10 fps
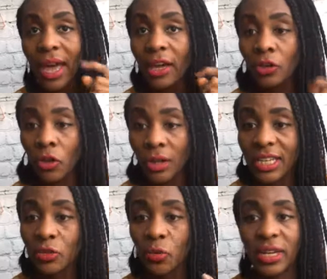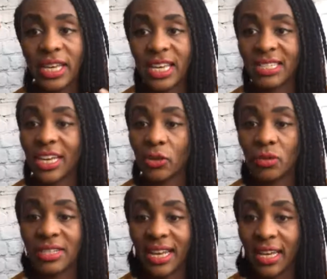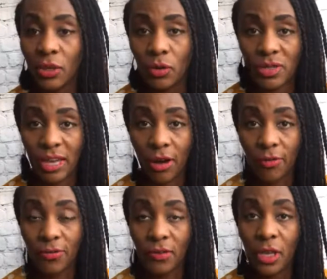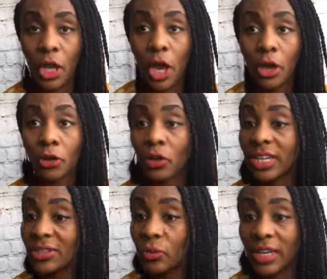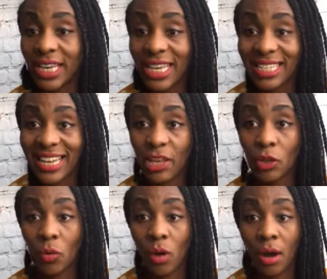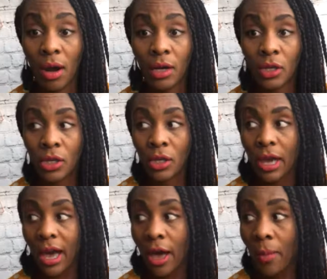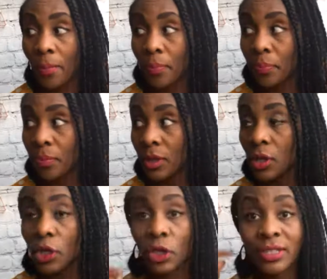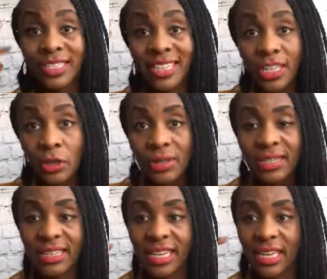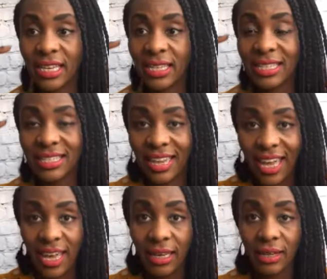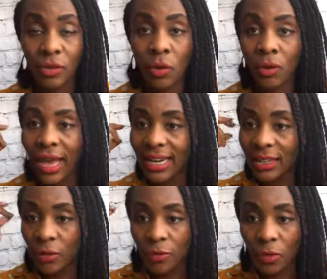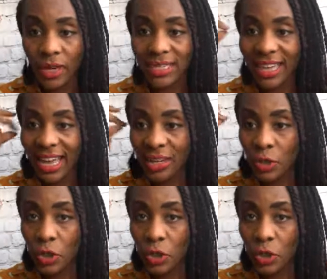acknowledge what it is that you're telling yourself. Acknowledge what it is that you are continuously saying, that little voice, that inner